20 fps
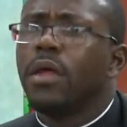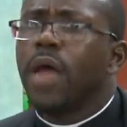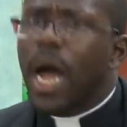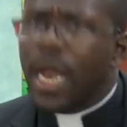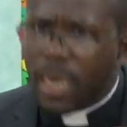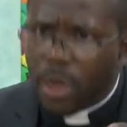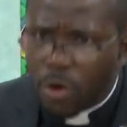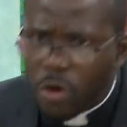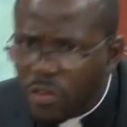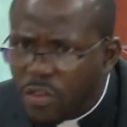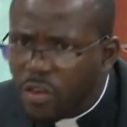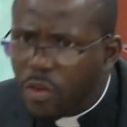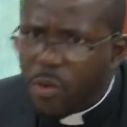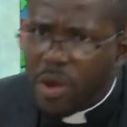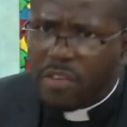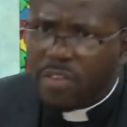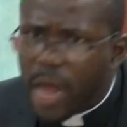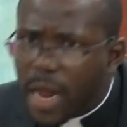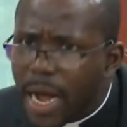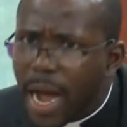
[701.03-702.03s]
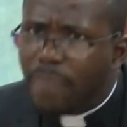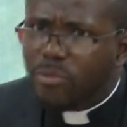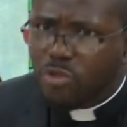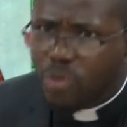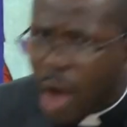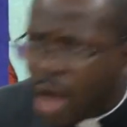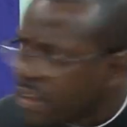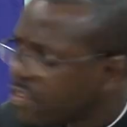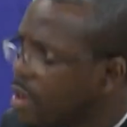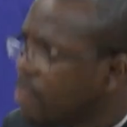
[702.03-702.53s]
And the consequence that comes,
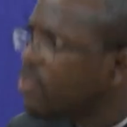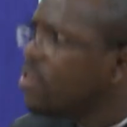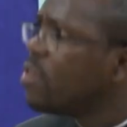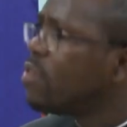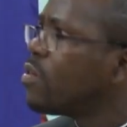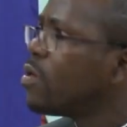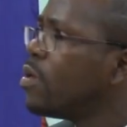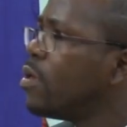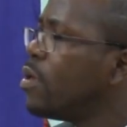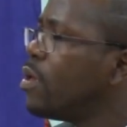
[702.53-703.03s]
you accept it.